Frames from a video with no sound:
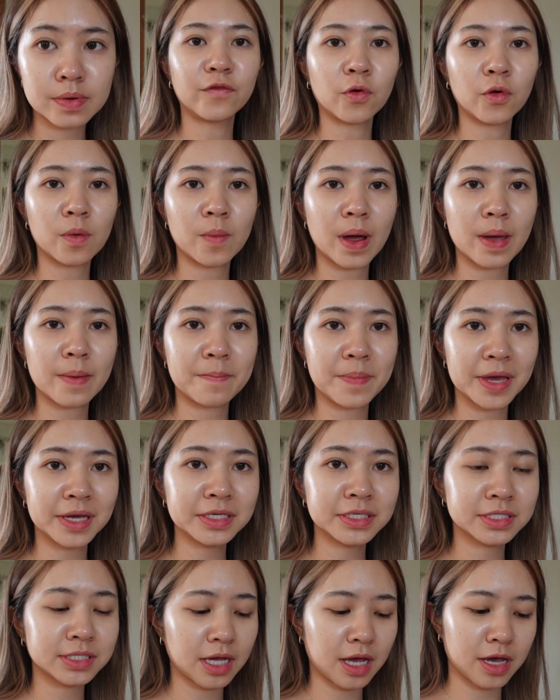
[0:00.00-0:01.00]
For my
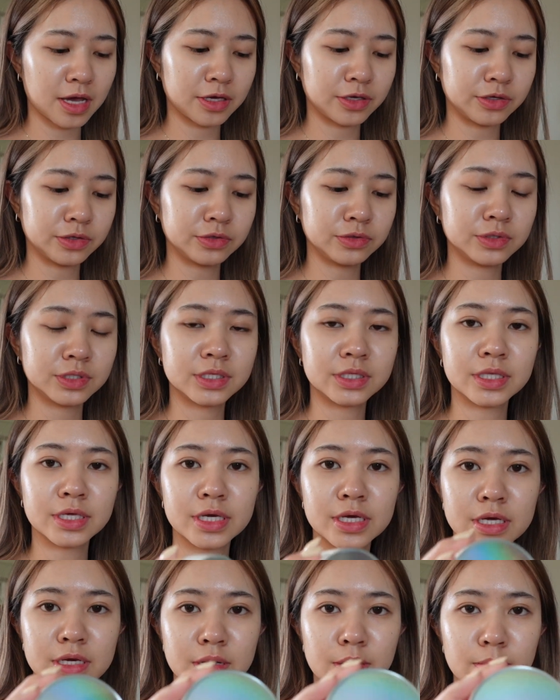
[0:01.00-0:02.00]
base, I use
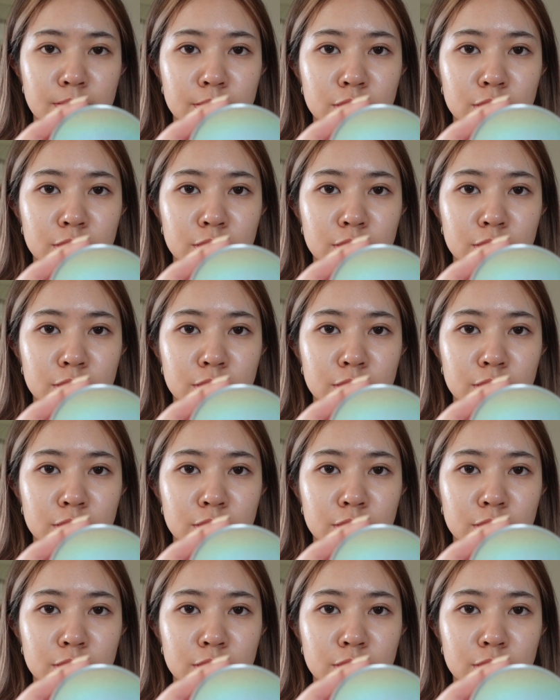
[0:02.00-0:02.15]
the